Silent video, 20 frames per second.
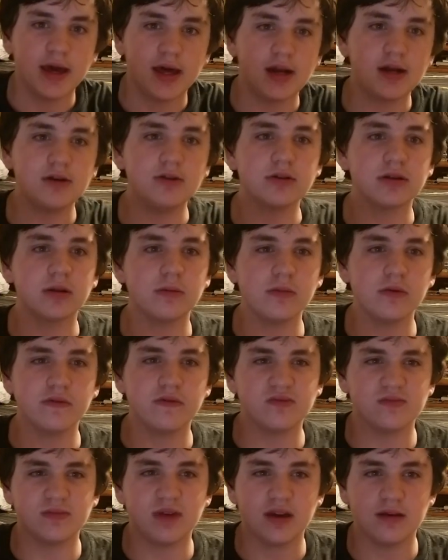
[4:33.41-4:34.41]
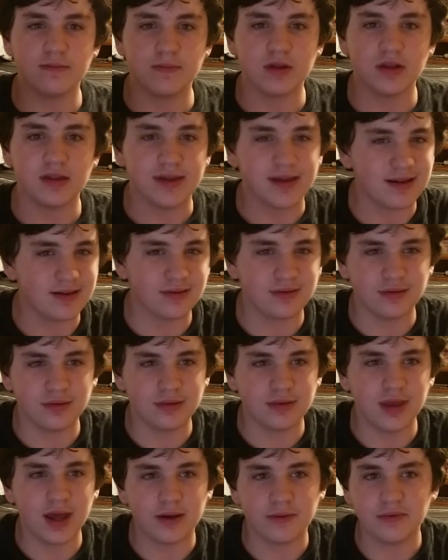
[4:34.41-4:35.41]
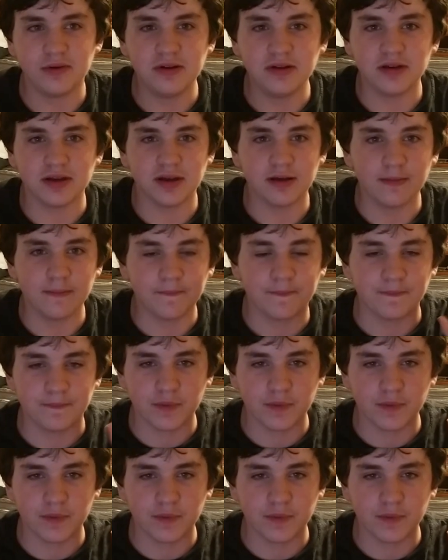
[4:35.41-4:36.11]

and I know some of you might be like, not really,